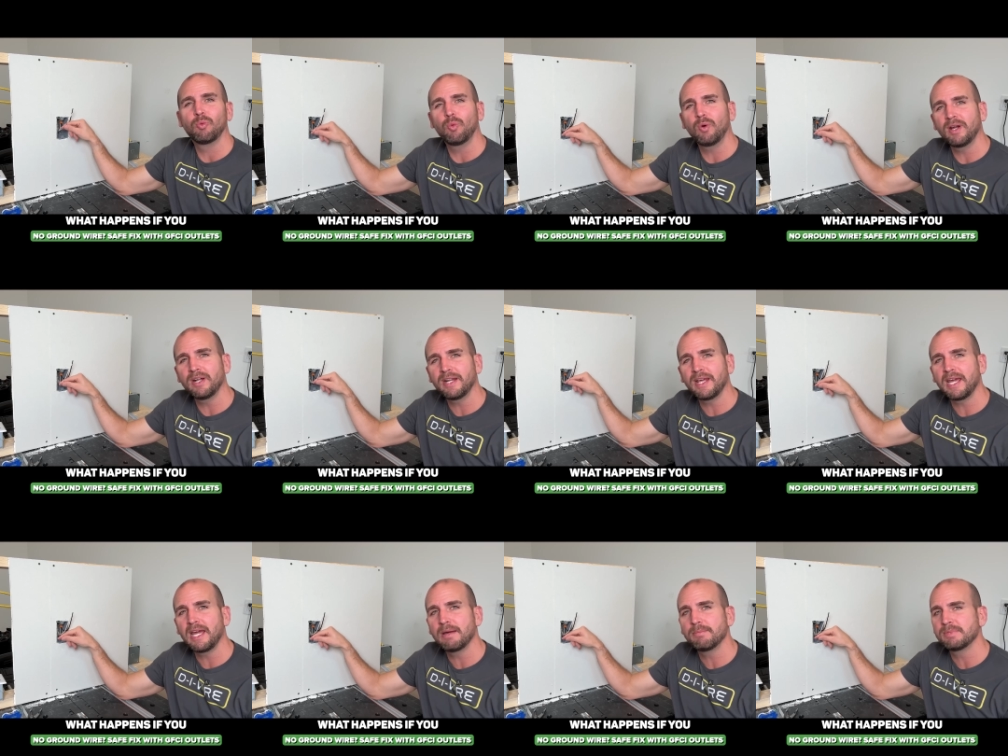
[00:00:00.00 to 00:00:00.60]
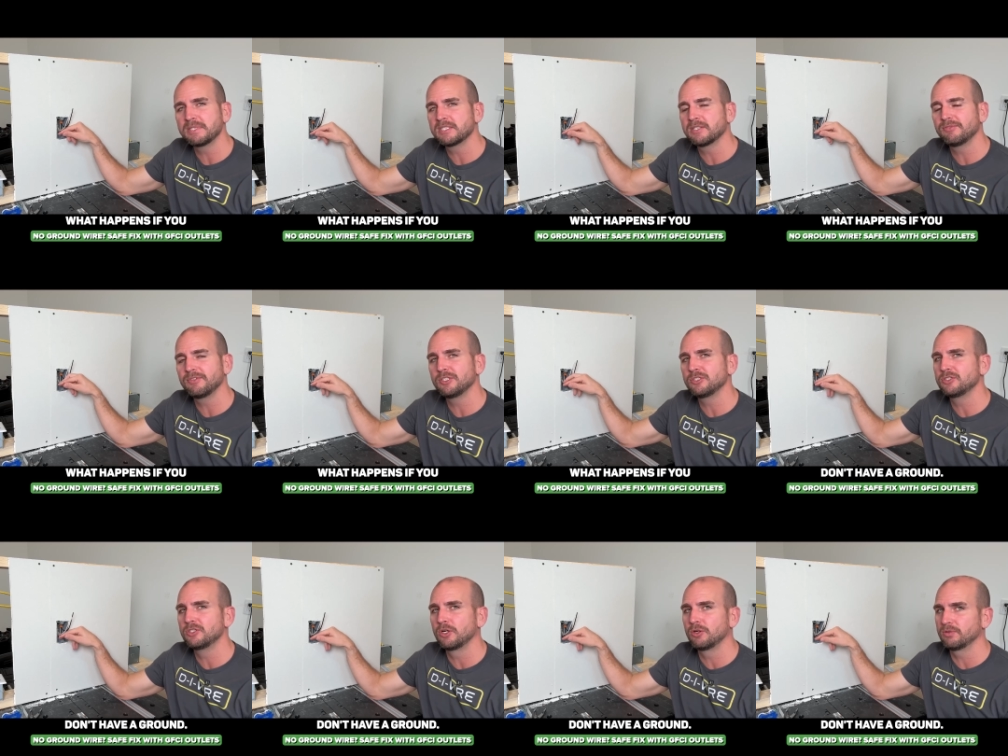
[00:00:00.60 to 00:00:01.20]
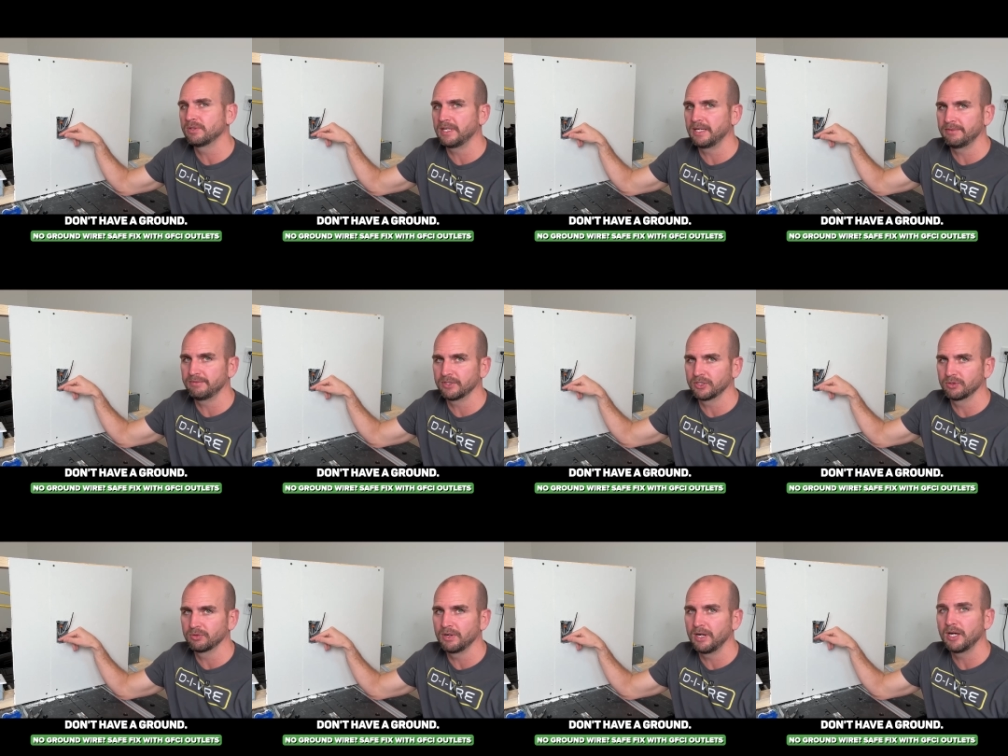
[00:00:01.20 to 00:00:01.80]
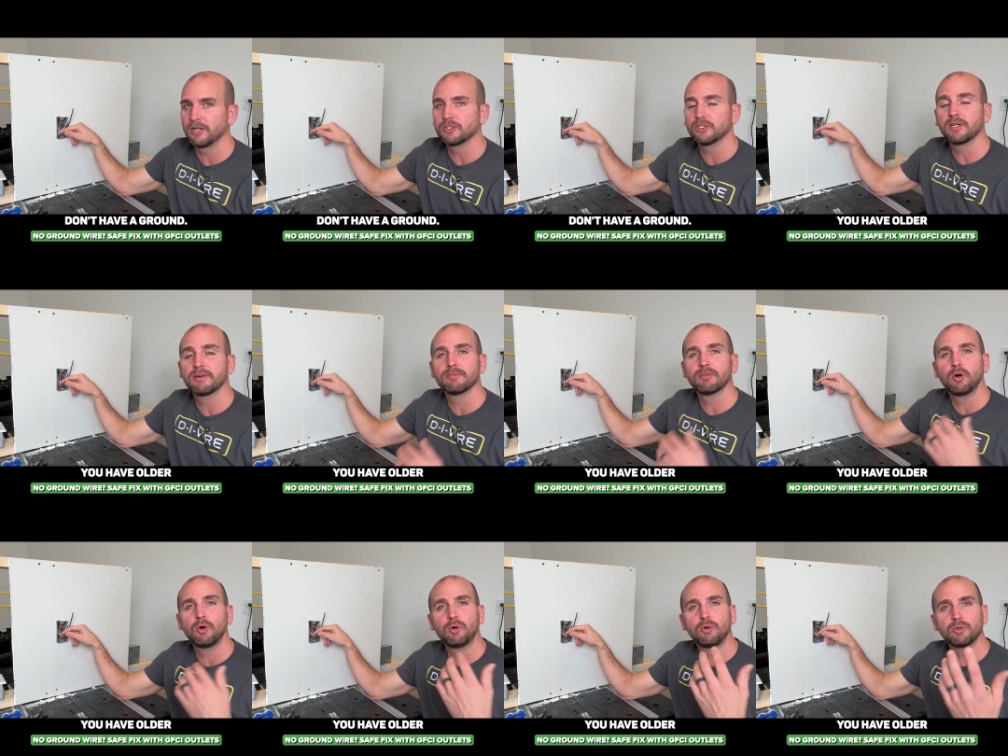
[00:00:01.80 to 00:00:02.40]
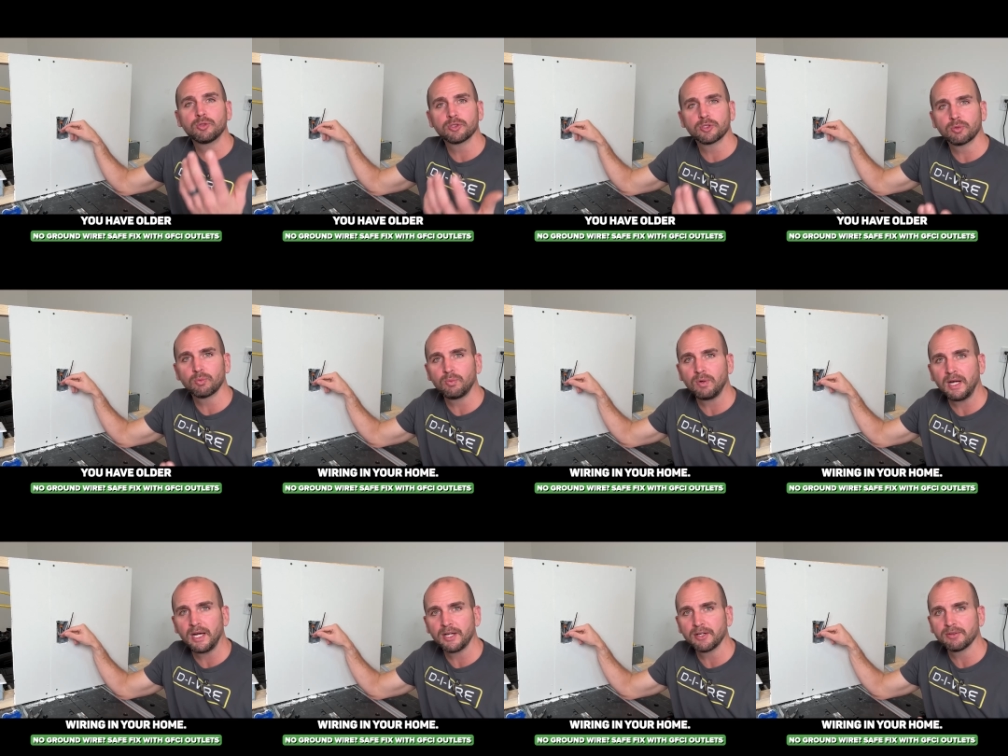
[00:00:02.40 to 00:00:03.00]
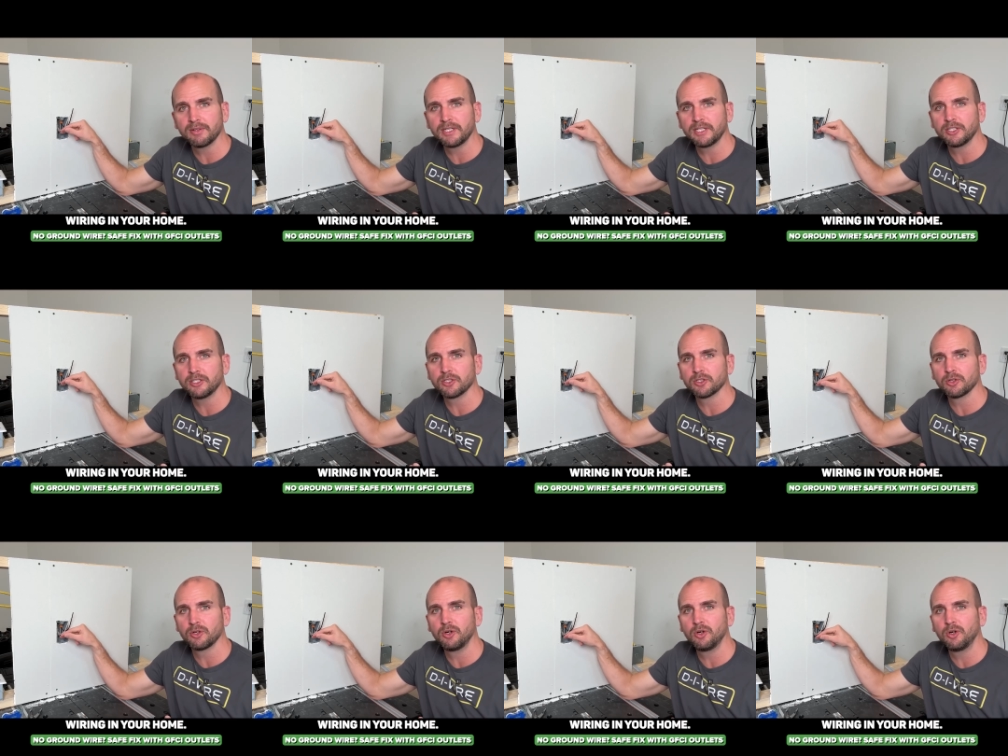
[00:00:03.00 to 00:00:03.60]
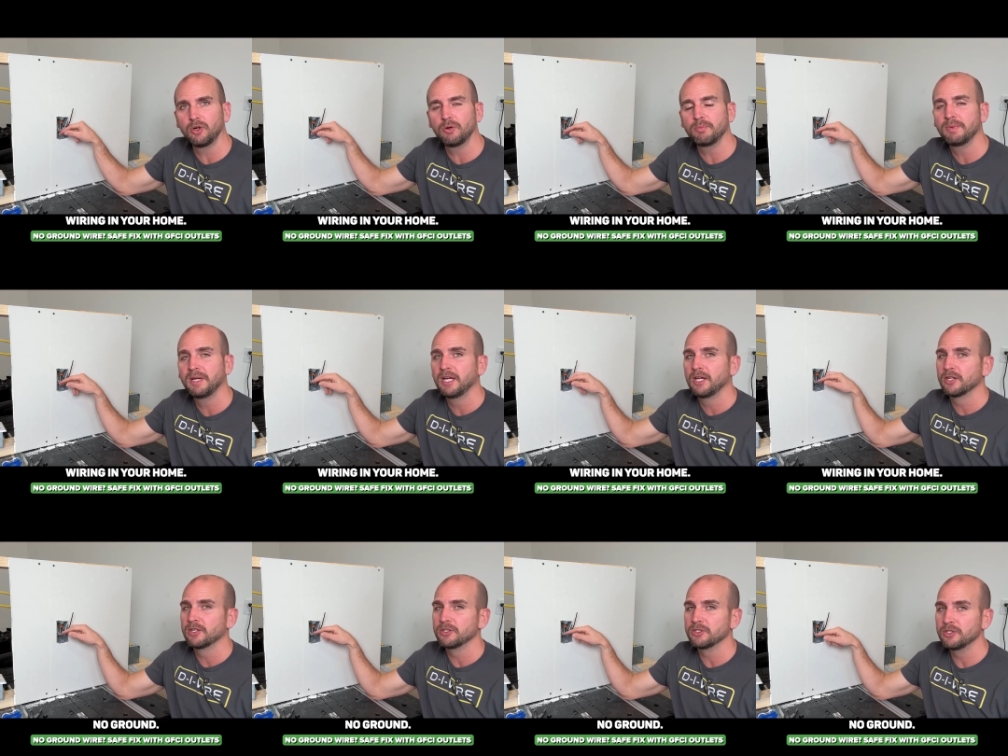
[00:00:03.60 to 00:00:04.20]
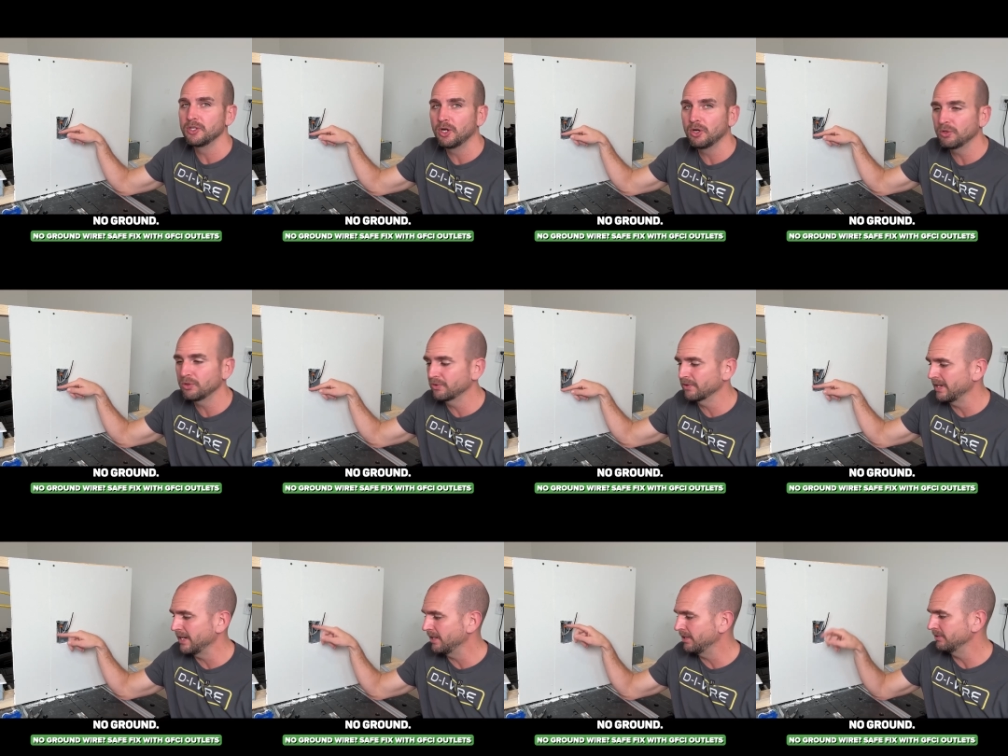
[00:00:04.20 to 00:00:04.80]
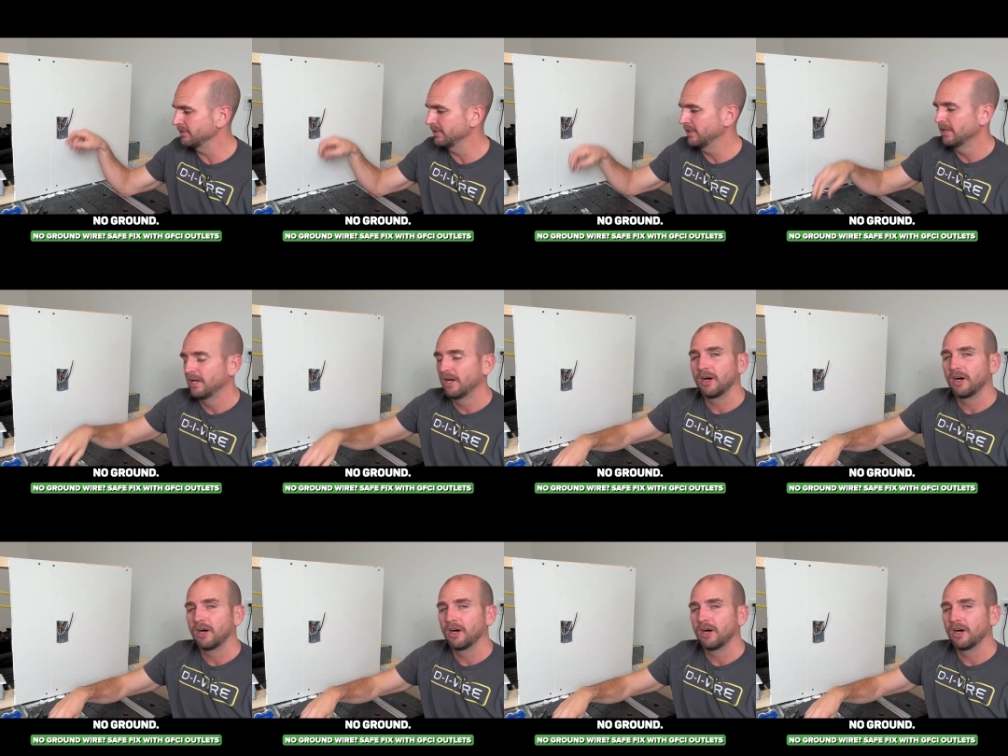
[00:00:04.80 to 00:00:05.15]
what happens if you don't have a ground? You have older wiring in your home, no ground.